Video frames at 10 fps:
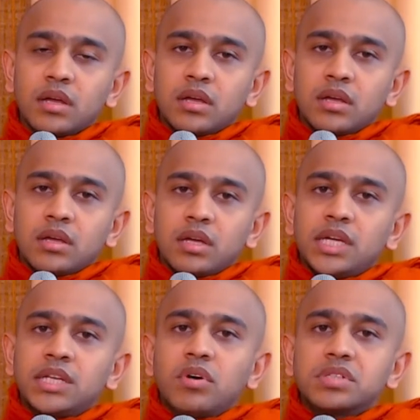It
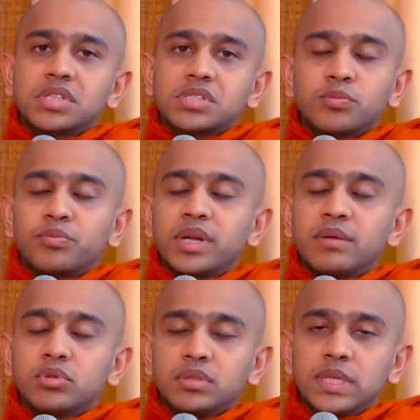was a Supreme
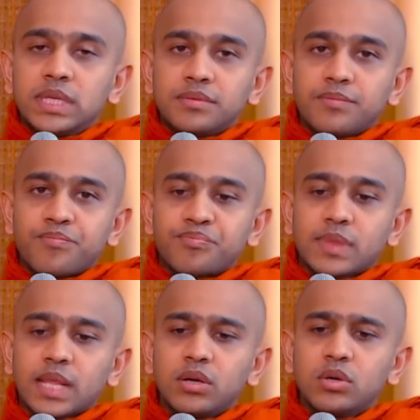Buddha
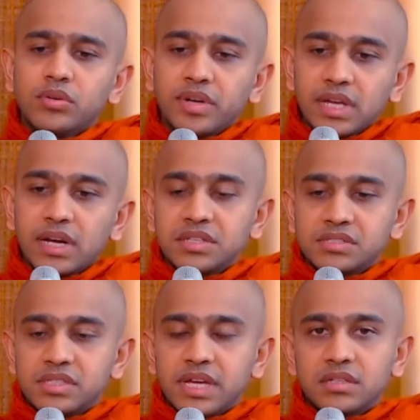who realized
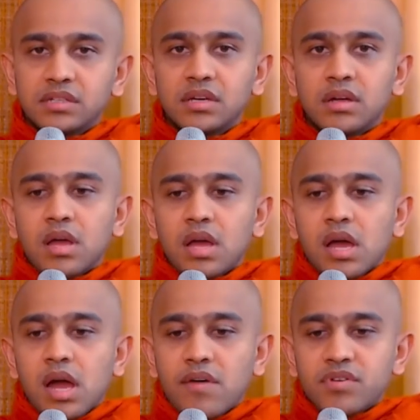that
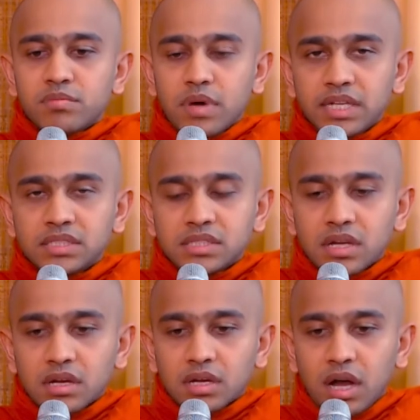our minds are
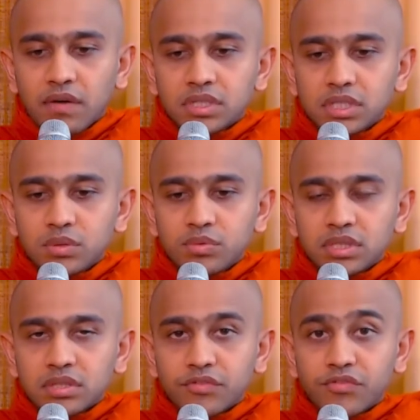covered with
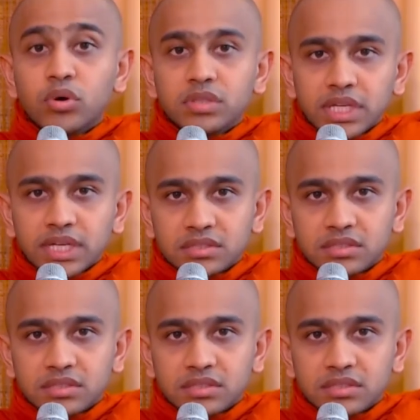4 things.